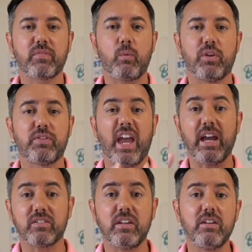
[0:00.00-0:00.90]
With your
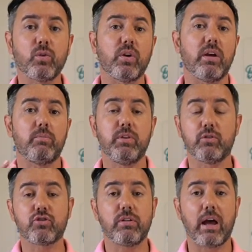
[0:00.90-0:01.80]
hexis or your
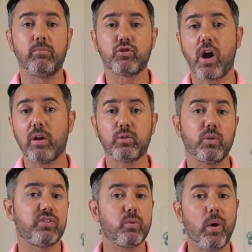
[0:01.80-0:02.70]
triangles or your
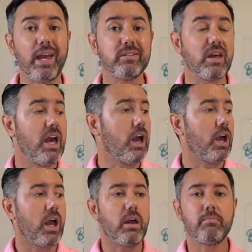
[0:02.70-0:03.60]
squares,
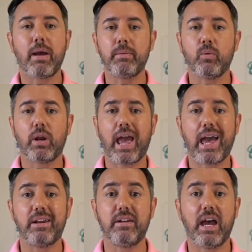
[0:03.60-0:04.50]
maybe you want to
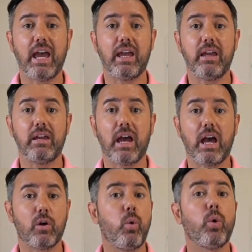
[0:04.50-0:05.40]
add a
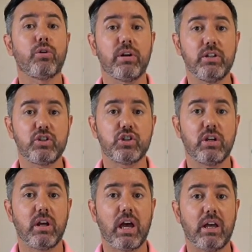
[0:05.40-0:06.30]
1/4
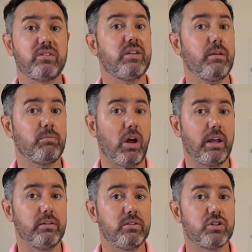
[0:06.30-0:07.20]
inch seam
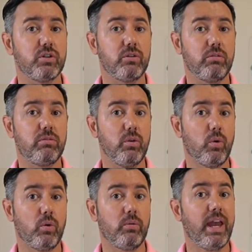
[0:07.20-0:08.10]
line to
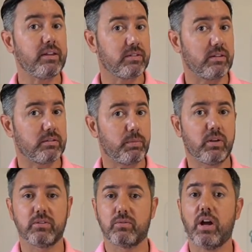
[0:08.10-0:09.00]
your hexis,
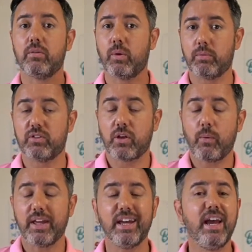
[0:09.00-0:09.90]
because right, when you're
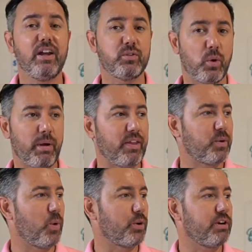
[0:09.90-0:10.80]
sewing, it's all about the
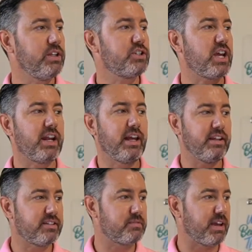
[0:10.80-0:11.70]
1/4 inch and it
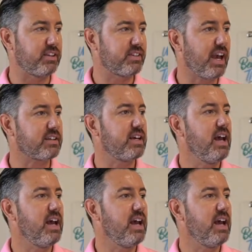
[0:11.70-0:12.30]
needs to be exact.